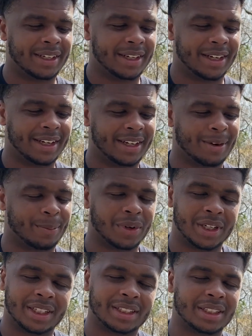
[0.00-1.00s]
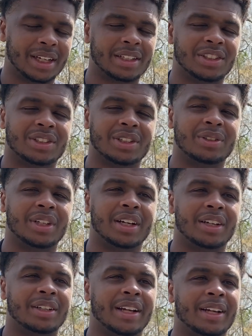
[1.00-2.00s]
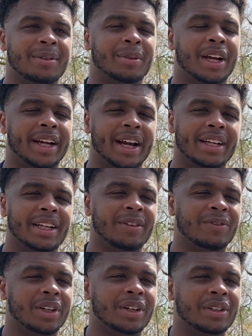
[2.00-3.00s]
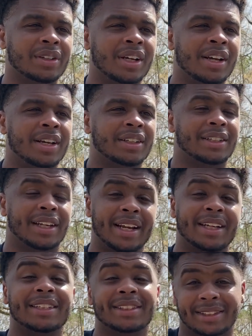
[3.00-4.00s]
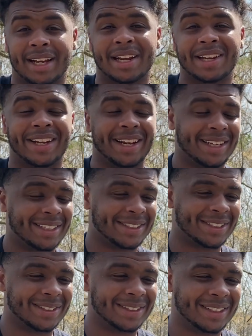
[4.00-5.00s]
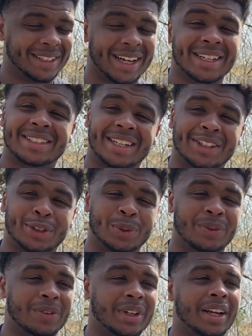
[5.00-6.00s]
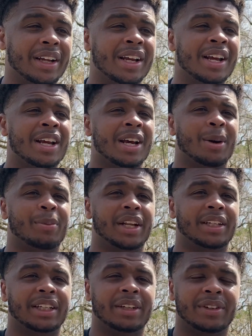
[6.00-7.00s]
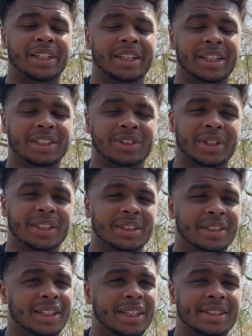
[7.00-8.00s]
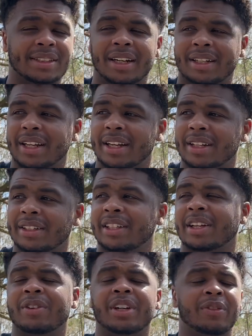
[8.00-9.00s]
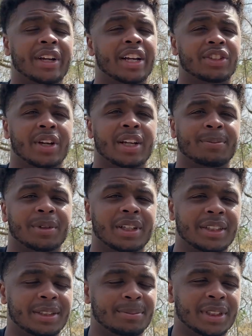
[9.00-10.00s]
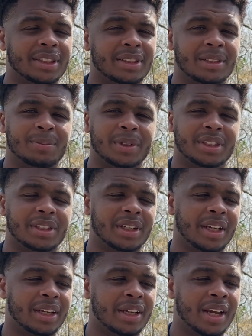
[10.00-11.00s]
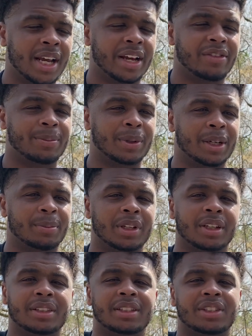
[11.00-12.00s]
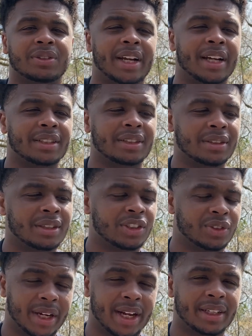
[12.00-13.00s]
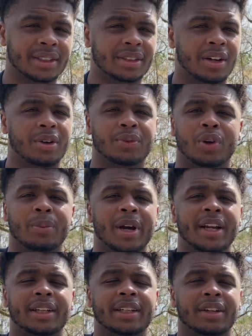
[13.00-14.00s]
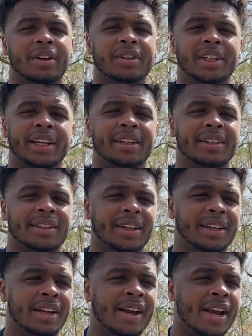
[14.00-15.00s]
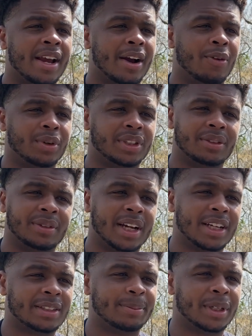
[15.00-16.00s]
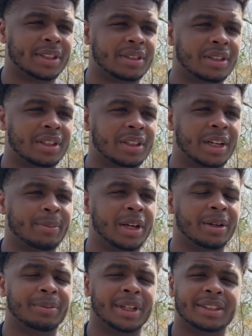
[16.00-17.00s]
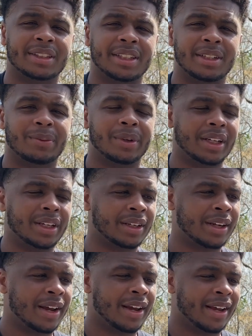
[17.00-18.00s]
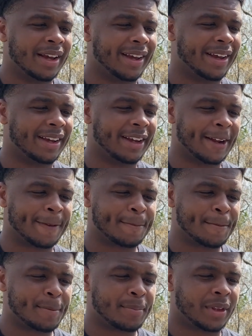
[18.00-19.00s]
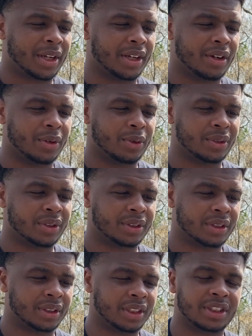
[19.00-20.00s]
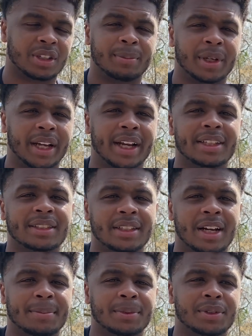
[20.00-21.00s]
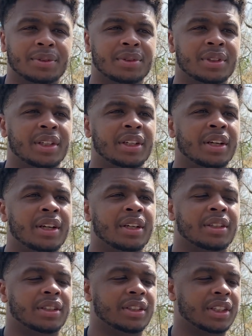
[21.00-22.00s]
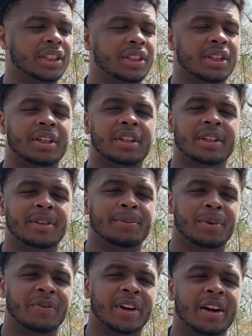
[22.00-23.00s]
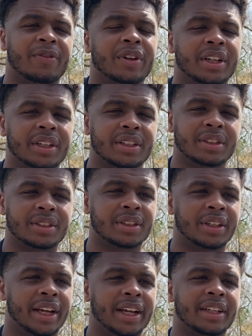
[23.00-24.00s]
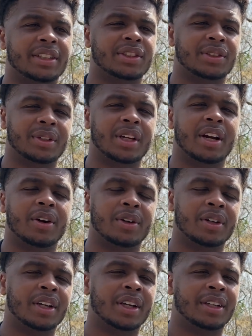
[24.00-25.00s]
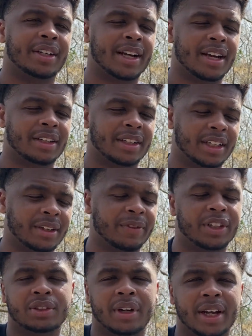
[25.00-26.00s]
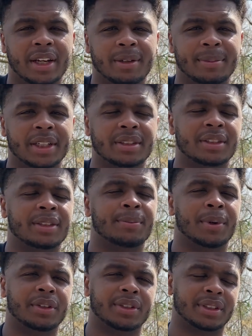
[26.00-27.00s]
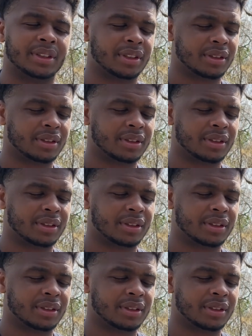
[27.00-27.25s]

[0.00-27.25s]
And I'm pretty excited to show y'all like my game day vlog. Today is game day, so y'all stay tuned for that. I'm about to get ready to get dressed and things like that and get ready. We got to drive to Biloxi, Mississippi today and we playing Biloxi Dragons. I hope nobody get hurt or anything. I wish them guys the best of luck and may the best team win. And, you know, this going to be an excellent opportunity to just um, provide for others and to show y'all the kind of individual I am as a person.